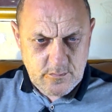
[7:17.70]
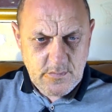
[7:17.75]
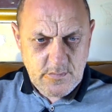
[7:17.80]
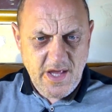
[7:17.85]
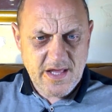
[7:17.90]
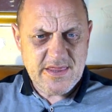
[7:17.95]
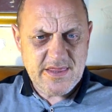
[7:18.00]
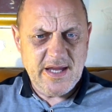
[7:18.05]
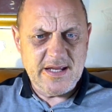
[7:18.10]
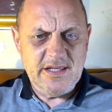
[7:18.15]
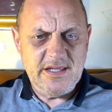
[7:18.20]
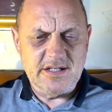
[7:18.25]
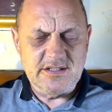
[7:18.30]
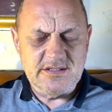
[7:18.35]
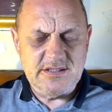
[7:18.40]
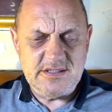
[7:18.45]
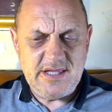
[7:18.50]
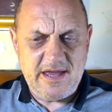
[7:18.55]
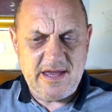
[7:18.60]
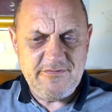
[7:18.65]
I think they're
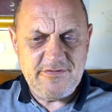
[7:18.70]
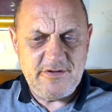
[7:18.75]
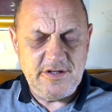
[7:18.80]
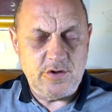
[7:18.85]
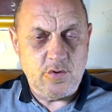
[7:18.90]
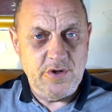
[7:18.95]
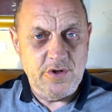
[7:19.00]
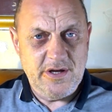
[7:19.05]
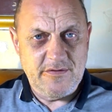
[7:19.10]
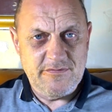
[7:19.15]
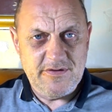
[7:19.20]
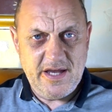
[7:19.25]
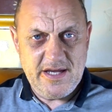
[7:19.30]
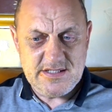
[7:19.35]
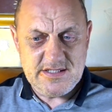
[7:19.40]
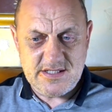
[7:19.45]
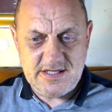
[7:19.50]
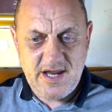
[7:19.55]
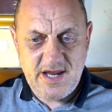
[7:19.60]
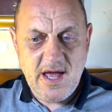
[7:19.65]
definitely going to have less
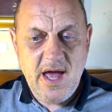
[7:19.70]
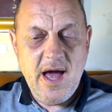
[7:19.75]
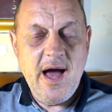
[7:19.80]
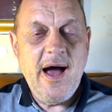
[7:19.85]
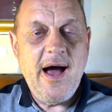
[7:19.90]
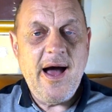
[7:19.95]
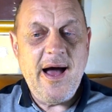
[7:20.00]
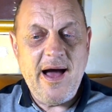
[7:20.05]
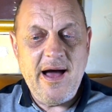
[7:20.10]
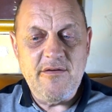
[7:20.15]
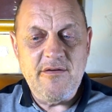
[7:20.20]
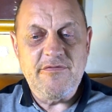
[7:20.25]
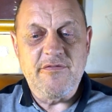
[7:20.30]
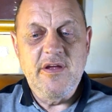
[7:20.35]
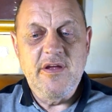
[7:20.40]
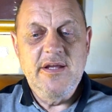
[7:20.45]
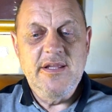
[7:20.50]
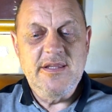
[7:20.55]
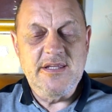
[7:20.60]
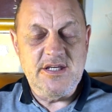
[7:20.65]
than half
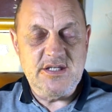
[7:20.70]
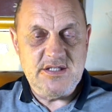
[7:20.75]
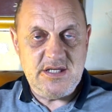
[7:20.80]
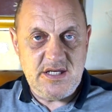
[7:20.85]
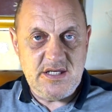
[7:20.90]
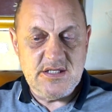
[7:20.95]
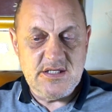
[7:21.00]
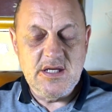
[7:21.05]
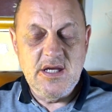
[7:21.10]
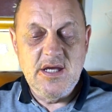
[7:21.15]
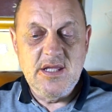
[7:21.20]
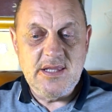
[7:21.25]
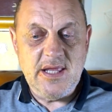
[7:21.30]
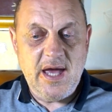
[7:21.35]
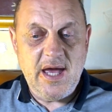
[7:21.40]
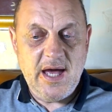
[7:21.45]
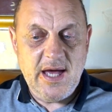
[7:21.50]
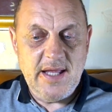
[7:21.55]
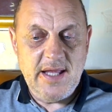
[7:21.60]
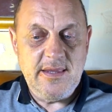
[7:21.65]
the seats they
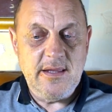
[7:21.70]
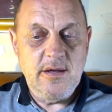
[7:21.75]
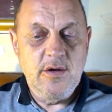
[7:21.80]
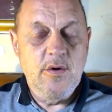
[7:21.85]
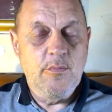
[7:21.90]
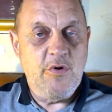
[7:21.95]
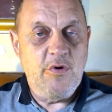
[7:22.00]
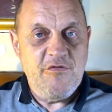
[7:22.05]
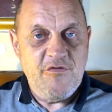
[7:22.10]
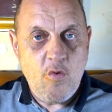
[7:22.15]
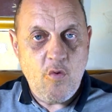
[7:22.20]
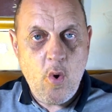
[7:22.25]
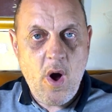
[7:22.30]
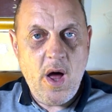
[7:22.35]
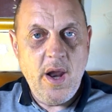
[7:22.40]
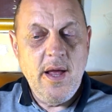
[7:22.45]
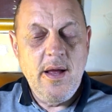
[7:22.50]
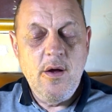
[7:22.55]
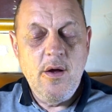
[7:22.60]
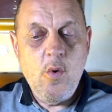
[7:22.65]
had before
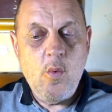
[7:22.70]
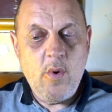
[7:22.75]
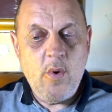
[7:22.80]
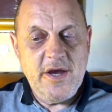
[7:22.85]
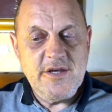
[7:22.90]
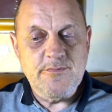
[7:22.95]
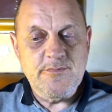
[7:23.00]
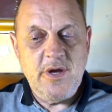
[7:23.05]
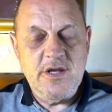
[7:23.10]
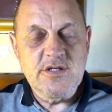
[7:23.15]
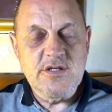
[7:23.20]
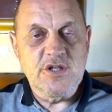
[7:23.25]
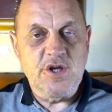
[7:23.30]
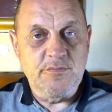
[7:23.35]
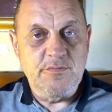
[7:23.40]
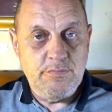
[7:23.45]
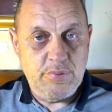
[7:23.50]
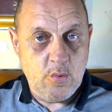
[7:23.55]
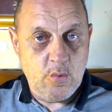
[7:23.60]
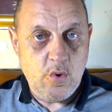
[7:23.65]
Westminster
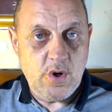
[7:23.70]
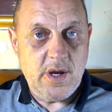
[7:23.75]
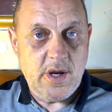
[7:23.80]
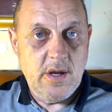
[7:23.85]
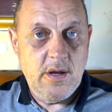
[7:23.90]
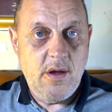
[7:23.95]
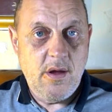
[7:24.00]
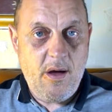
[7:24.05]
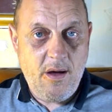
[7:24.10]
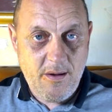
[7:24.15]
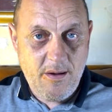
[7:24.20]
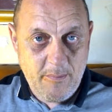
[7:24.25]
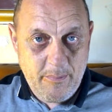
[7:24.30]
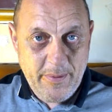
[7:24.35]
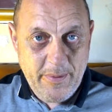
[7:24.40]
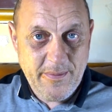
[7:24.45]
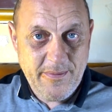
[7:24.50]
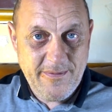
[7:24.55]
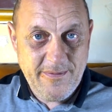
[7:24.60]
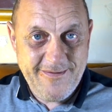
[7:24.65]
broke up,
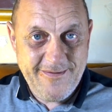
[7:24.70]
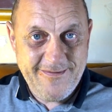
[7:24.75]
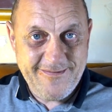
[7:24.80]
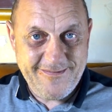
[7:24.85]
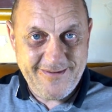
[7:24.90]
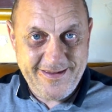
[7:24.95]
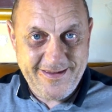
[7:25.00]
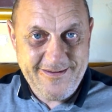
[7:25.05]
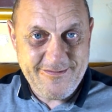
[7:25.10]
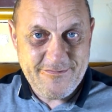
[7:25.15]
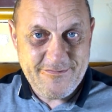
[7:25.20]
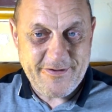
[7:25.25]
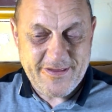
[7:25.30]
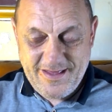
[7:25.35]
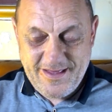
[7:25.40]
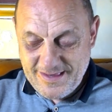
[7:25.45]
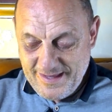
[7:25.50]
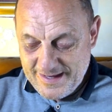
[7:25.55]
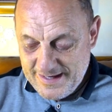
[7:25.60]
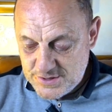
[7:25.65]
right, for the
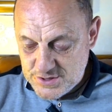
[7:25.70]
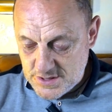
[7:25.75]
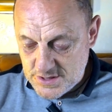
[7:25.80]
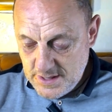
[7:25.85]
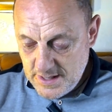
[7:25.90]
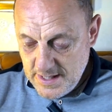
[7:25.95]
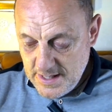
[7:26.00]
election.